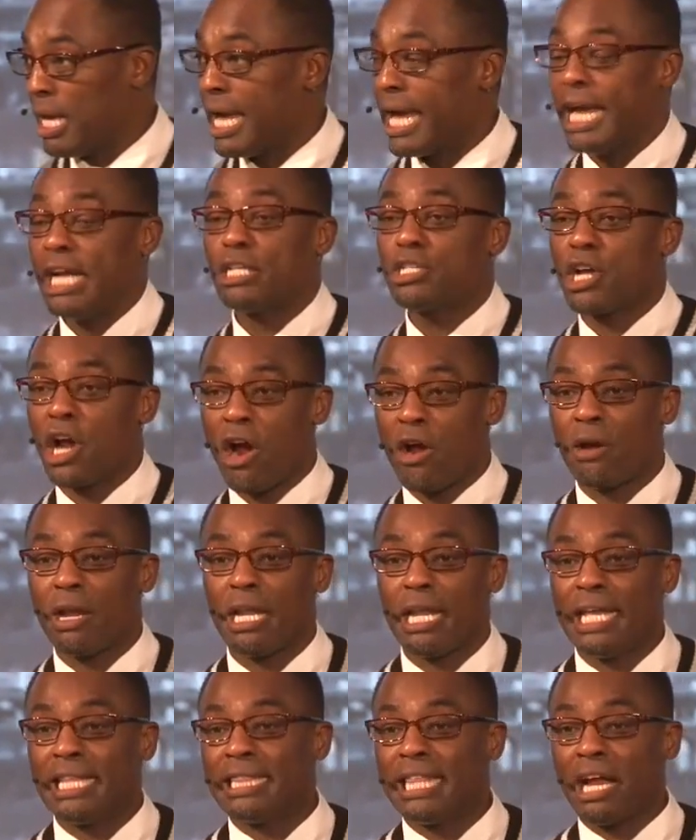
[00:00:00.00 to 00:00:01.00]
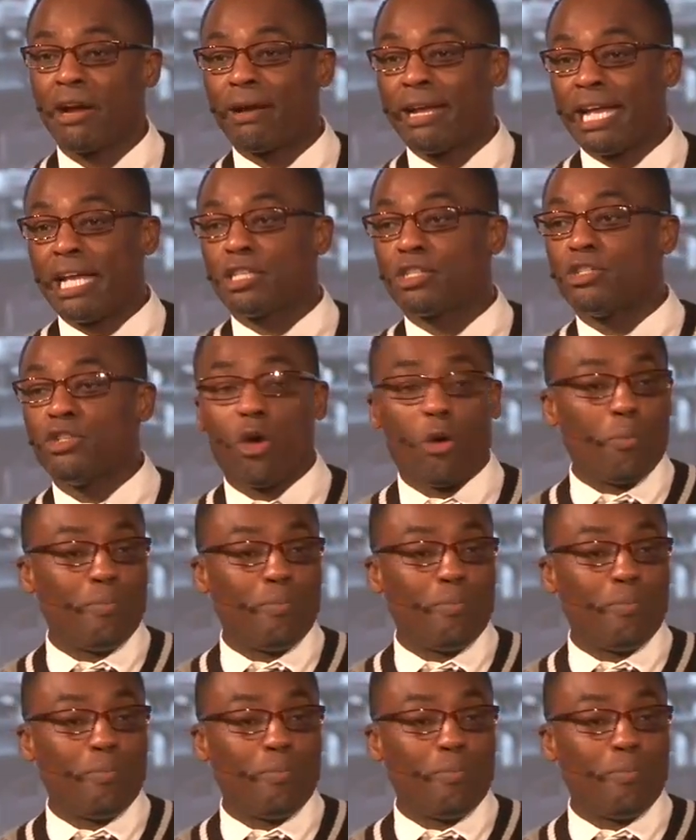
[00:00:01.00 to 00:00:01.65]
Eternity, there is no